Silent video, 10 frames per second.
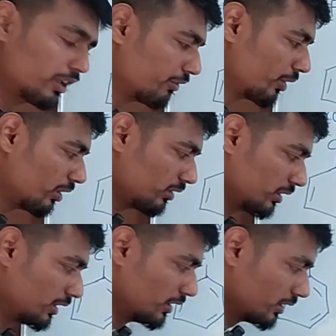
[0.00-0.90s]
the phenol?
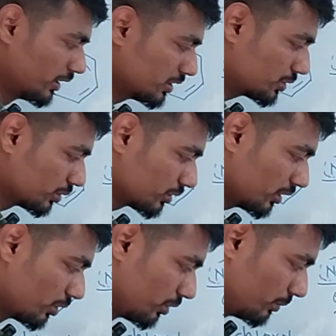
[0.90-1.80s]
This
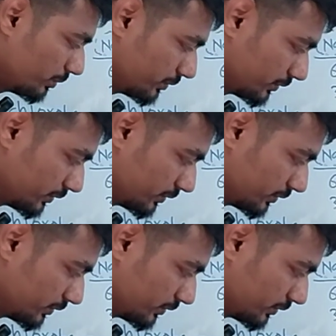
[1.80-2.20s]
total group